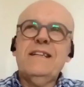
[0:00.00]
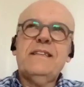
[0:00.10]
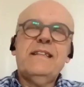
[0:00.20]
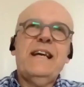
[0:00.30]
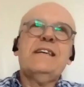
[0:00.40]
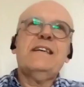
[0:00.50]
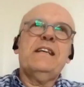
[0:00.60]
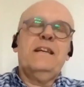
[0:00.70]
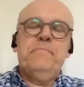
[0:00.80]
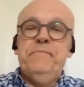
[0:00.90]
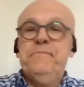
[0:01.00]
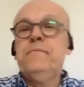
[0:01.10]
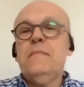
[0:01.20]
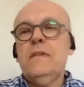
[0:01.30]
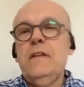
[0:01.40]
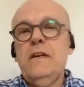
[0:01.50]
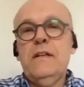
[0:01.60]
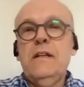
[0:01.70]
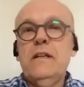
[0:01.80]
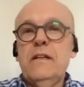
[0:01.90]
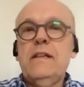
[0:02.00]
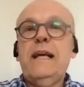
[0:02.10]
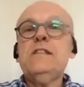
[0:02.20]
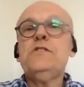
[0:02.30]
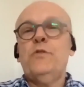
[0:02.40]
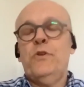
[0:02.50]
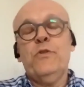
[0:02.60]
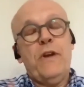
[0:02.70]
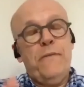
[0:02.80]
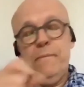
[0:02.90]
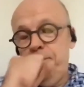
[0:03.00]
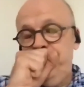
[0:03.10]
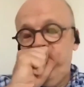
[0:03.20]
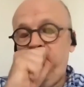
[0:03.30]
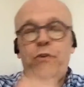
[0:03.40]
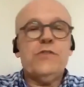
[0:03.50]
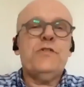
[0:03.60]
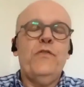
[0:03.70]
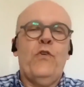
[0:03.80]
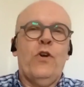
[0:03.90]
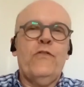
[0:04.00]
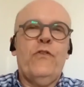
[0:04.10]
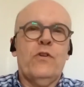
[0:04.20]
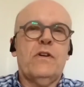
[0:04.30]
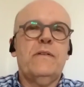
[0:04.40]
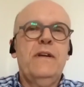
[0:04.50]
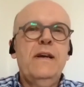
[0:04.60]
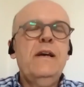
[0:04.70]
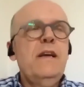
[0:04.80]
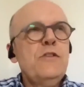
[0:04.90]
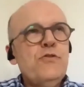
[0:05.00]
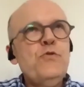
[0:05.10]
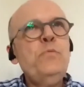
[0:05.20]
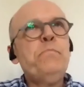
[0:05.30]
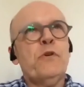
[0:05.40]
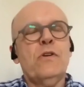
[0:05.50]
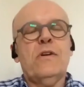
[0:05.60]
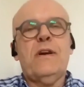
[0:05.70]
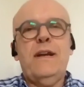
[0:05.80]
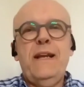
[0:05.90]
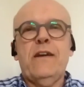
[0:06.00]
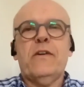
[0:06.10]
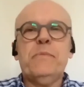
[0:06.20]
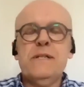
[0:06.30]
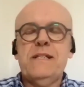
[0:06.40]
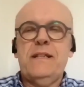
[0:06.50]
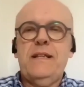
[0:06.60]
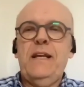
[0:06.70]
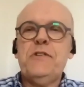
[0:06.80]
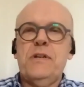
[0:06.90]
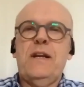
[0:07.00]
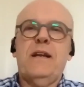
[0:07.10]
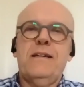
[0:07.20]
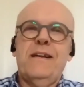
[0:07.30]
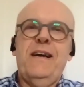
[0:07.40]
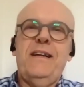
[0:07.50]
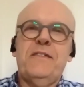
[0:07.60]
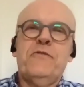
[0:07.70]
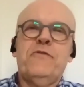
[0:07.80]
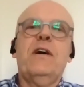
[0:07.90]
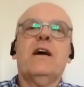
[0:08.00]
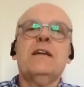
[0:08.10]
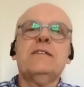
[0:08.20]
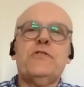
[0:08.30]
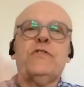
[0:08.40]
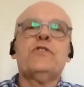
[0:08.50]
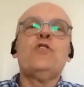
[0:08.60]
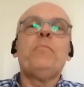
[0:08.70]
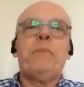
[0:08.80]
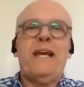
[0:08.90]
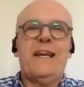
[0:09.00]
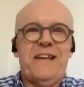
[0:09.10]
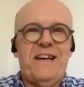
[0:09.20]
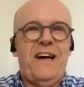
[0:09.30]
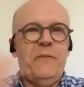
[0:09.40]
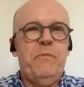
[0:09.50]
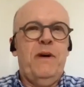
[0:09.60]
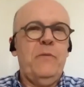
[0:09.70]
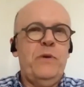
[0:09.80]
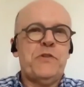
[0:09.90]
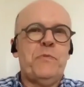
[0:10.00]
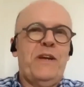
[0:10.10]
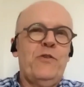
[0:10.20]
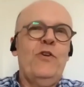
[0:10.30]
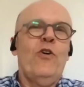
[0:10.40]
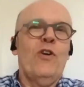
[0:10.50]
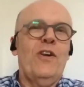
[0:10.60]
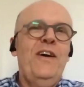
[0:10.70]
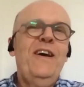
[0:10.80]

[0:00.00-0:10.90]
Thanks, and thanks to Jyri, first of all, for a super clear presentation. And regardless of topic, I wish we could all